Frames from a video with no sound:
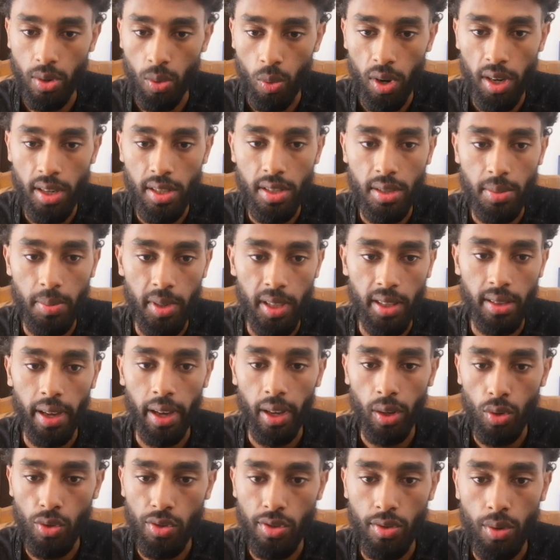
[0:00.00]
ones, but I
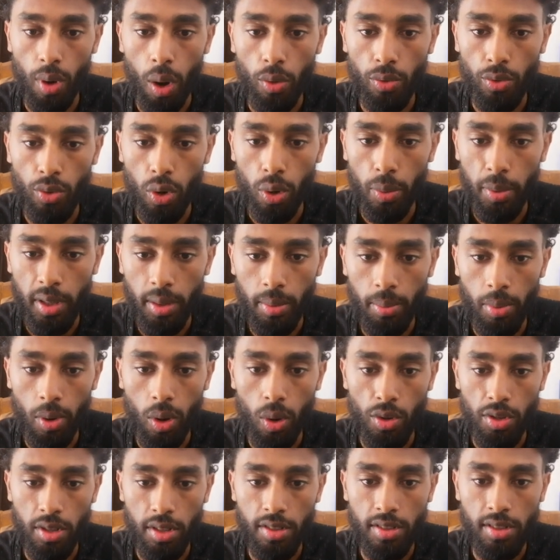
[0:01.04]
used round robin
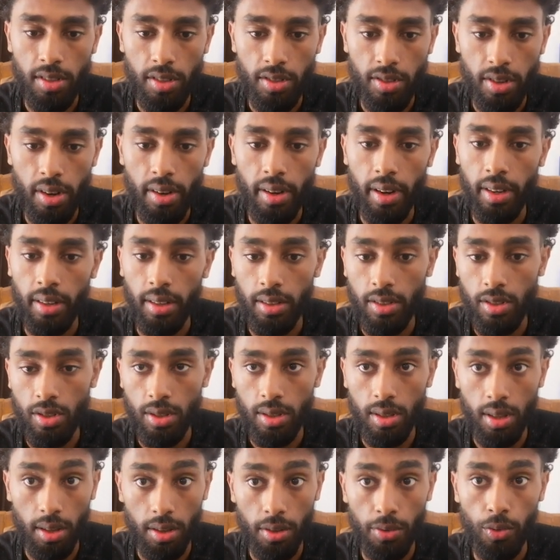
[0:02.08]
because it's easier and it's
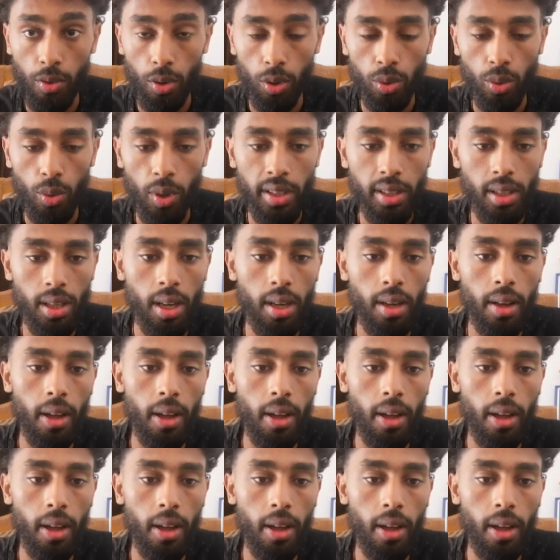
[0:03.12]
the default one.